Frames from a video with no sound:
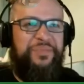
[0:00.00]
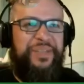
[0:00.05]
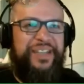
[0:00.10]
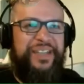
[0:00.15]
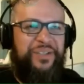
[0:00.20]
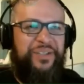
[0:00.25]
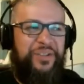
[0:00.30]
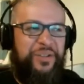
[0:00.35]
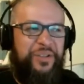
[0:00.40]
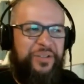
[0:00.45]

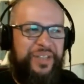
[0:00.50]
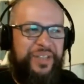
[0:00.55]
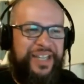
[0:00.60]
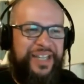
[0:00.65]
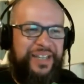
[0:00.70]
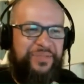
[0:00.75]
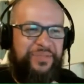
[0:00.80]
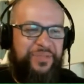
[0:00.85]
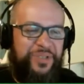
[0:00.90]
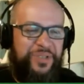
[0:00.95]
been
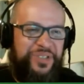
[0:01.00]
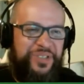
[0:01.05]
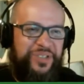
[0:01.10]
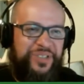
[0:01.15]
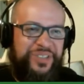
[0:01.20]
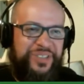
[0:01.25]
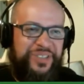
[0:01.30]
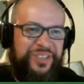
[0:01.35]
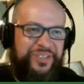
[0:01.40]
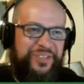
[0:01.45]
only 94
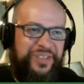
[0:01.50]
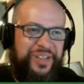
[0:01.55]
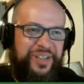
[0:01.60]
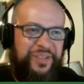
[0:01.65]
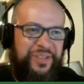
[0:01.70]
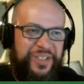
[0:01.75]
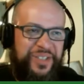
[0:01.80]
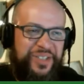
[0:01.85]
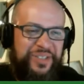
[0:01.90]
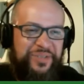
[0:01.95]
shows, so
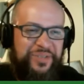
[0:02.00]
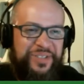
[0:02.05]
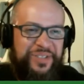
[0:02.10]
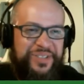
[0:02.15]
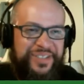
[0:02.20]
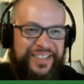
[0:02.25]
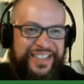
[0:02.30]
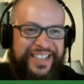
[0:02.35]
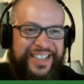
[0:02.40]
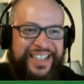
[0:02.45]

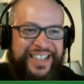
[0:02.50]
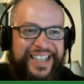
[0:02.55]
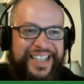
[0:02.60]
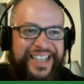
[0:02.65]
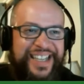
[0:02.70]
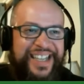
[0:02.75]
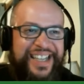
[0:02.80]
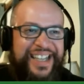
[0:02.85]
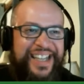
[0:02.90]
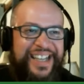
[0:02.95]
eventually we'll do it.
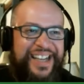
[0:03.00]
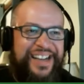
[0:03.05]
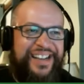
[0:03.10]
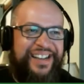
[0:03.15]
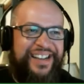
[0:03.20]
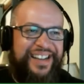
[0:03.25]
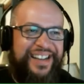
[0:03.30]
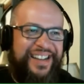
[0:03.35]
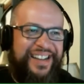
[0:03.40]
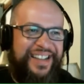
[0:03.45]

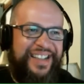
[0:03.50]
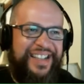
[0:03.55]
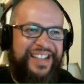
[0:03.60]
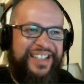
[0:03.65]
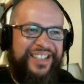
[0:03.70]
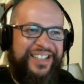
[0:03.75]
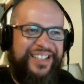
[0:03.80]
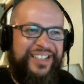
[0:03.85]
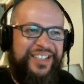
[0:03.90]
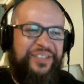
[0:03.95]

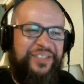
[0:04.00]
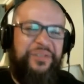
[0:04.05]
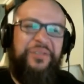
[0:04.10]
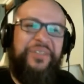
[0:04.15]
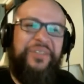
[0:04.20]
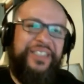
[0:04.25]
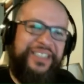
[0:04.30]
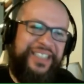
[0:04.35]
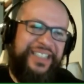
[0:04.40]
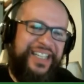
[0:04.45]
It's
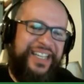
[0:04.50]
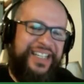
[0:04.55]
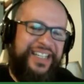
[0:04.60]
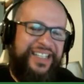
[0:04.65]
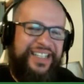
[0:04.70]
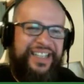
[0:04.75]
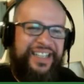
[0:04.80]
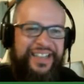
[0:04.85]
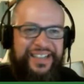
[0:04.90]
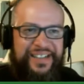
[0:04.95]
just the two of us
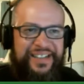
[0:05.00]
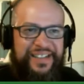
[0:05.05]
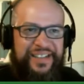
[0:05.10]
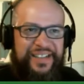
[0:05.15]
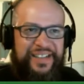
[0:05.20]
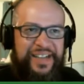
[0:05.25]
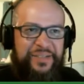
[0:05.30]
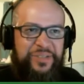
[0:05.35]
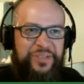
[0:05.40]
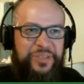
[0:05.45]
tonight.
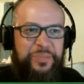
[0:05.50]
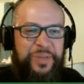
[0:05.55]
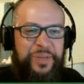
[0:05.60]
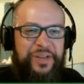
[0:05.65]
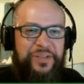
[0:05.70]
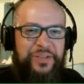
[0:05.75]
I will